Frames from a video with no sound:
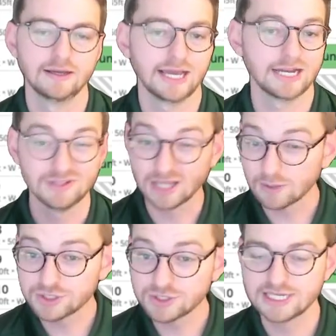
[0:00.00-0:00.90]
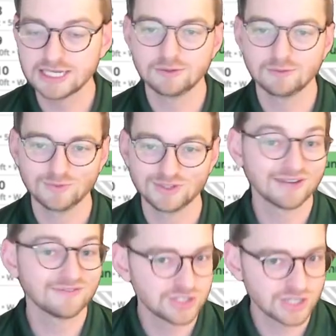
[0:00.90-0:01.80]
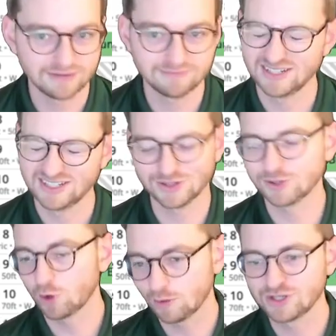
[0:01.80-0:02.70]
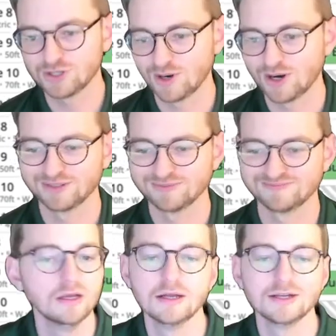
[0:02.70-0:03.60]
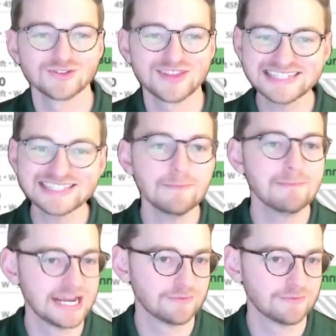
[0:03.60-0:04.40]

And if you like what you see, we'd love to chat and learn more about your park. So this is the main